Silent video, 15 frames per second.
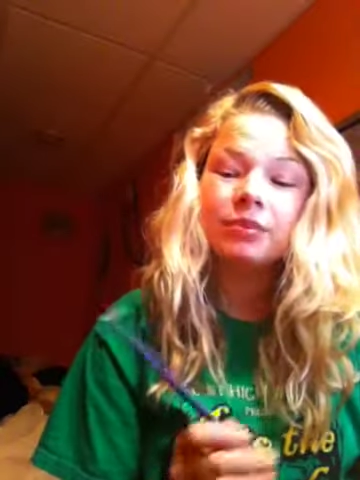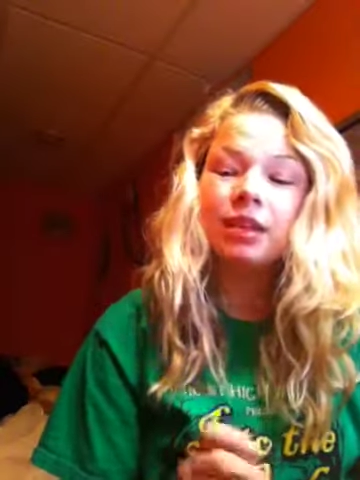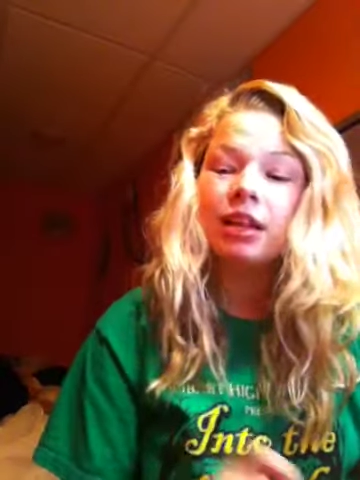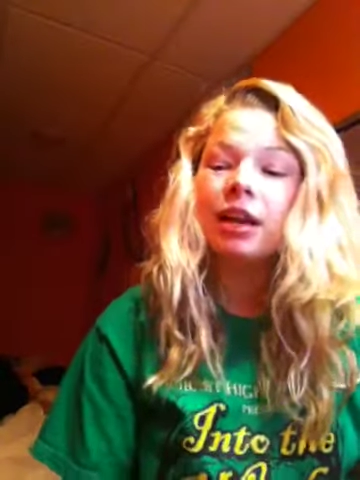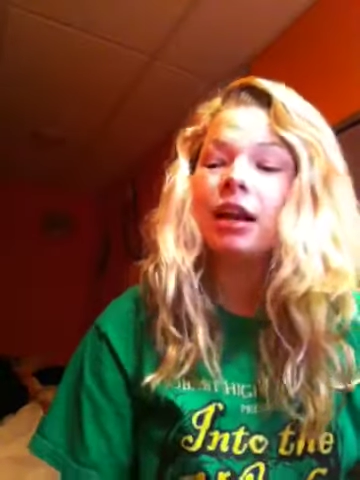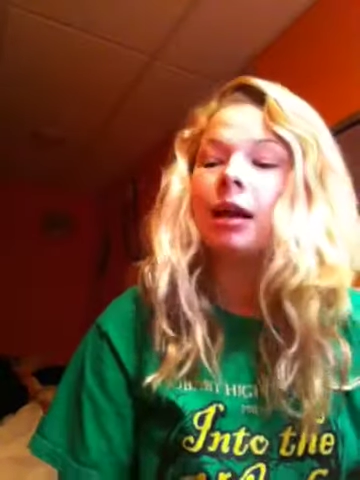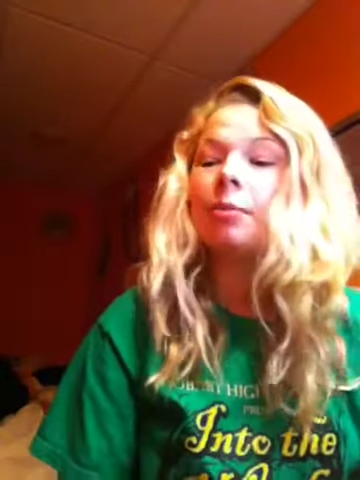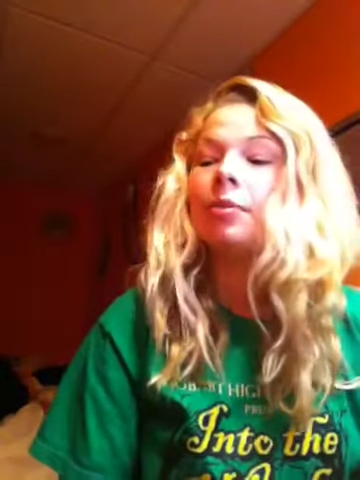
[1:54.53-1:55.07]

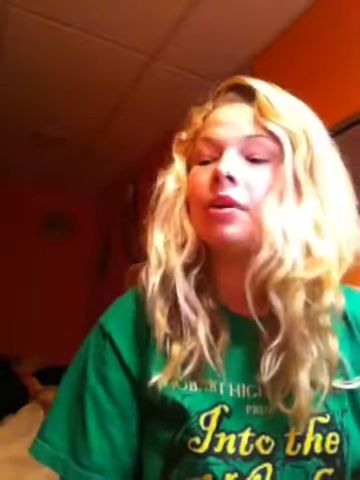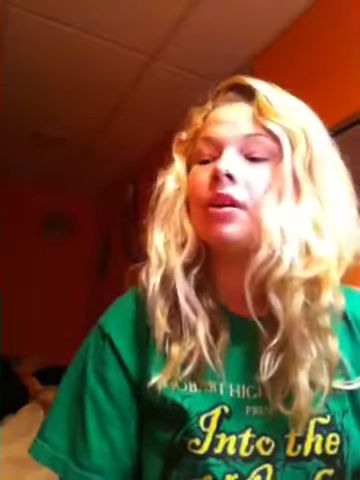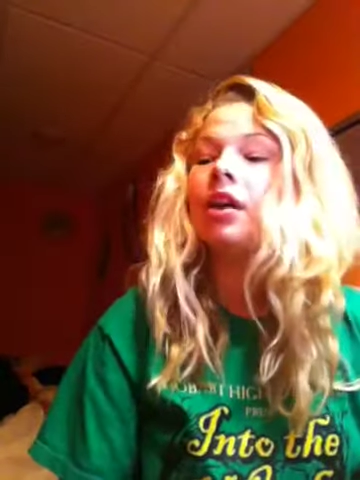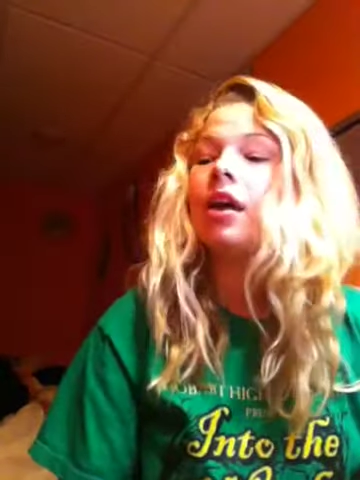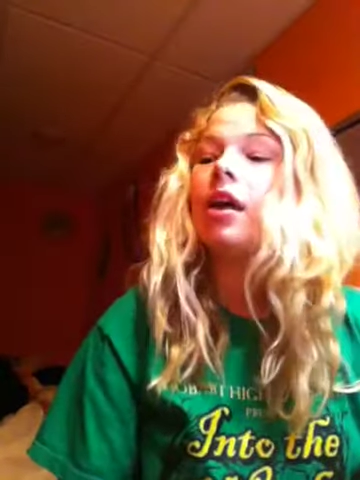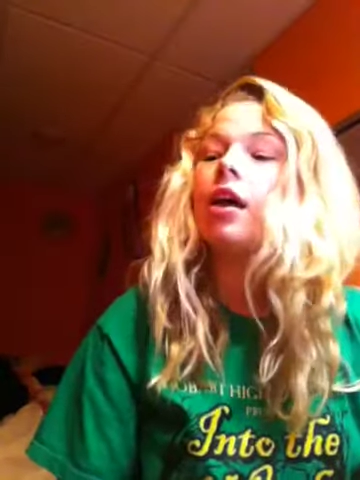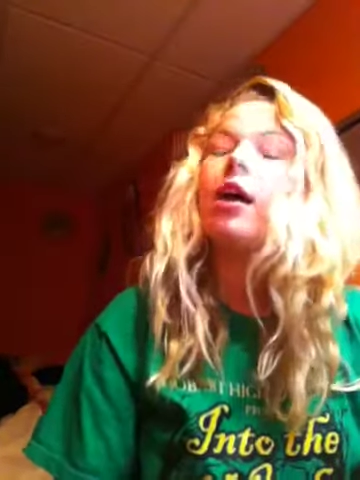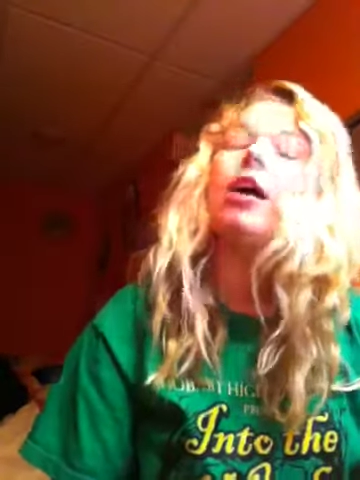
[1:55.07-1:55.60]
That happened.
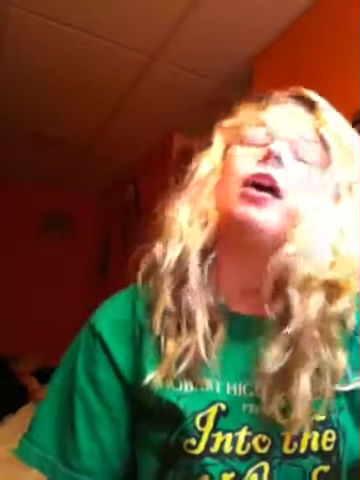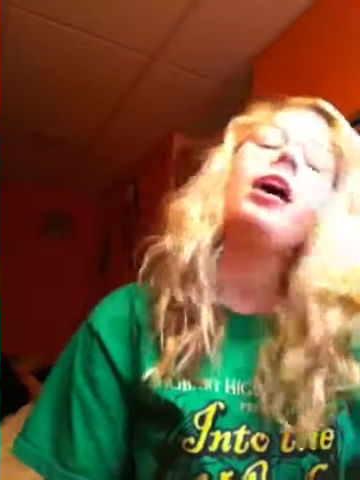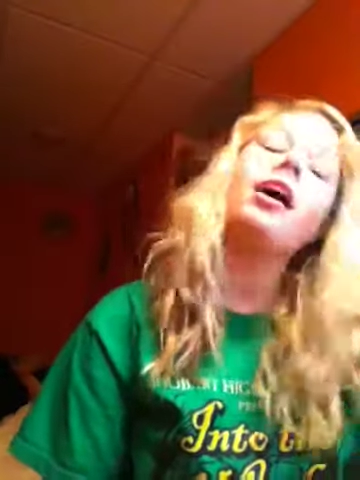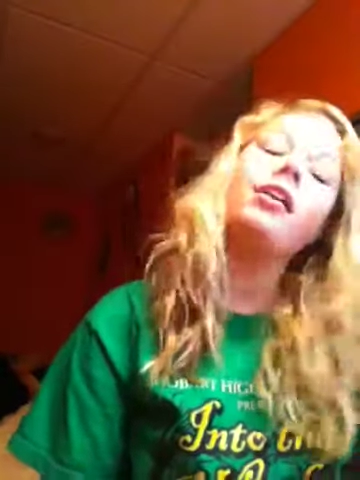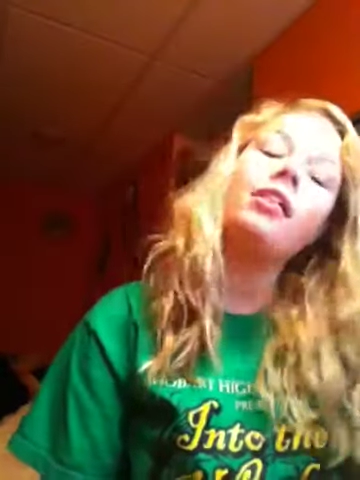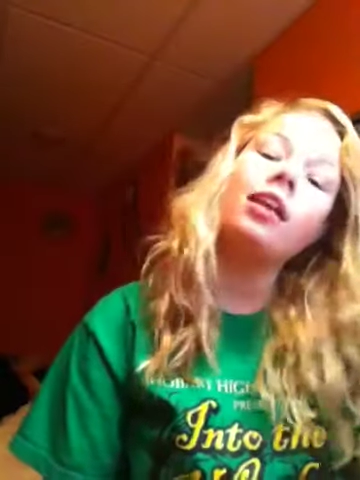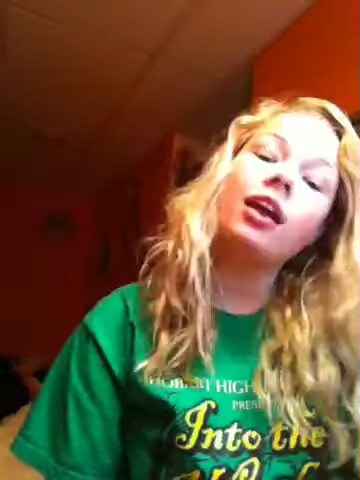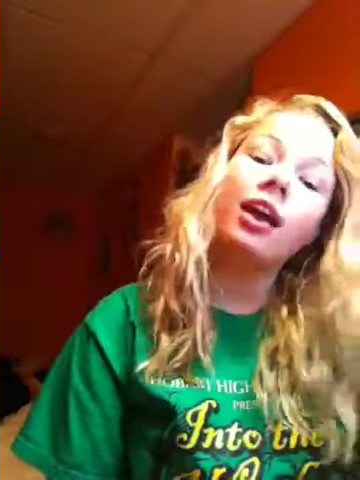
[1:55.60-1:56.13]

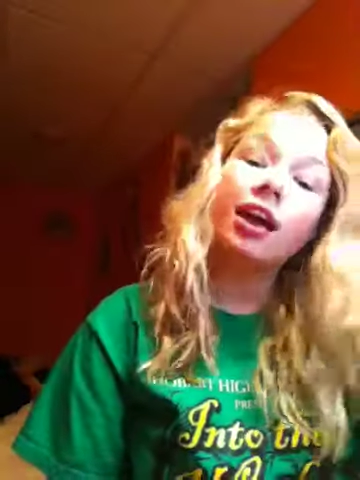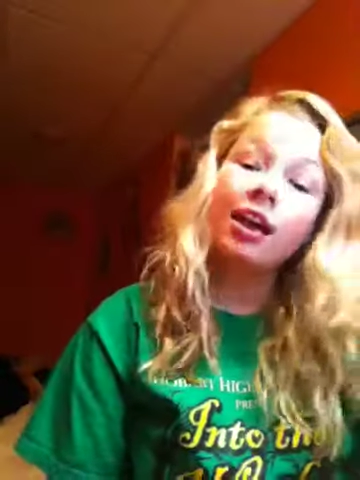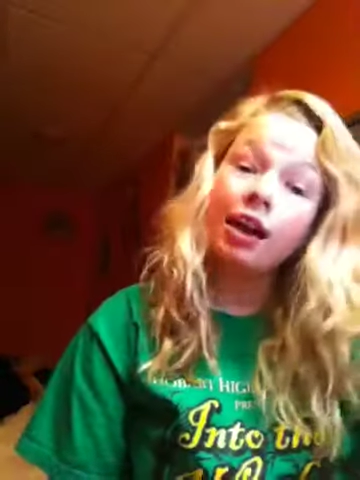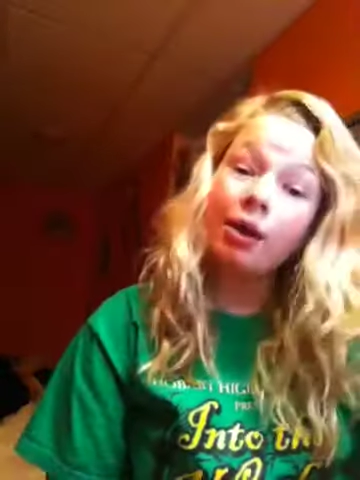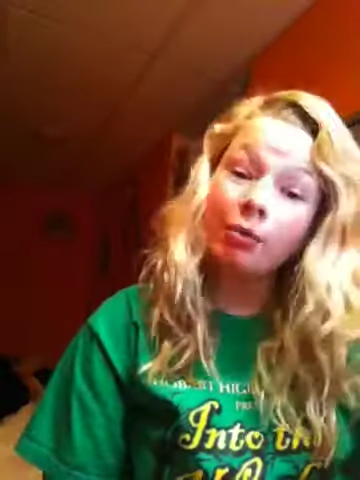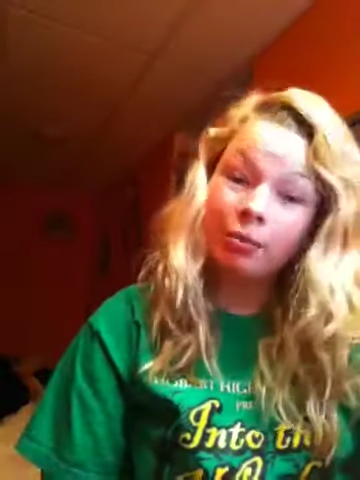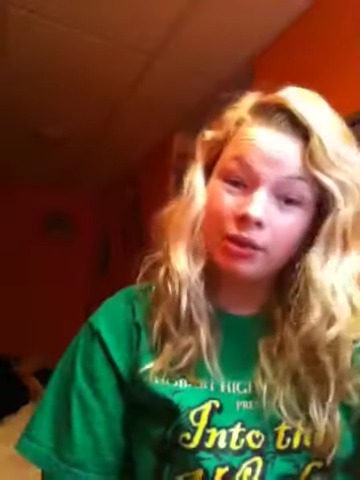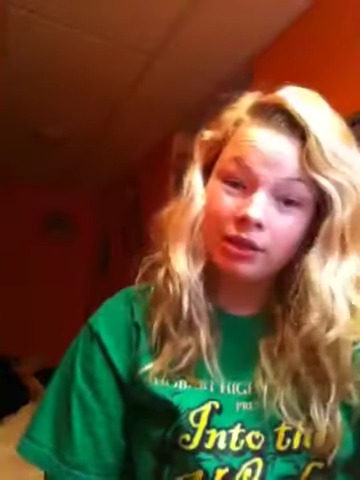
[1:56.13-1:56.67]
And then I hung
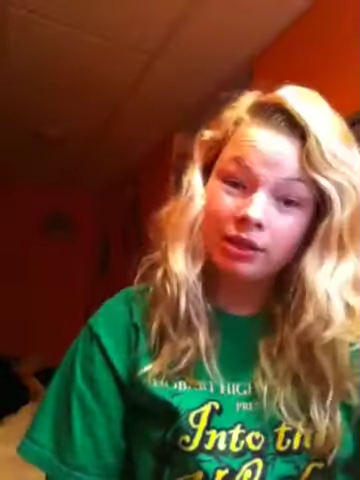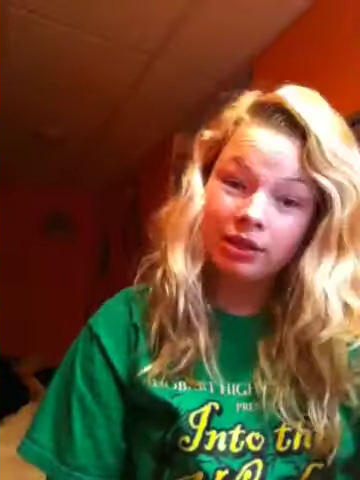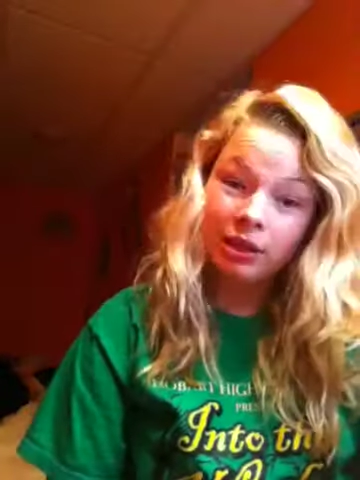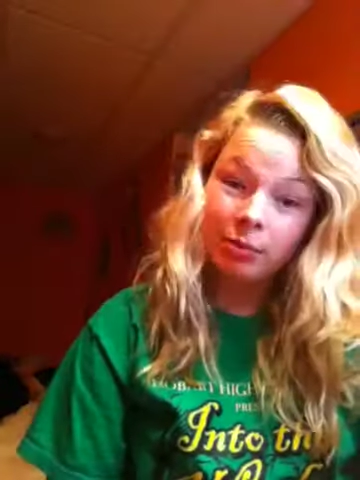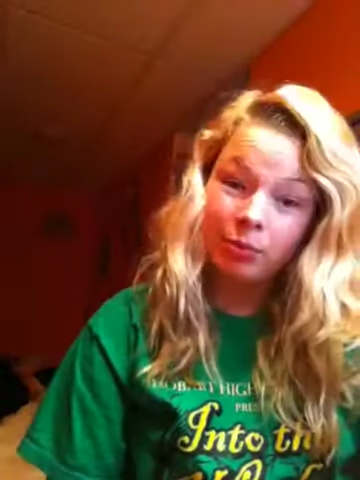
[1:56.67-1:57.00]
out with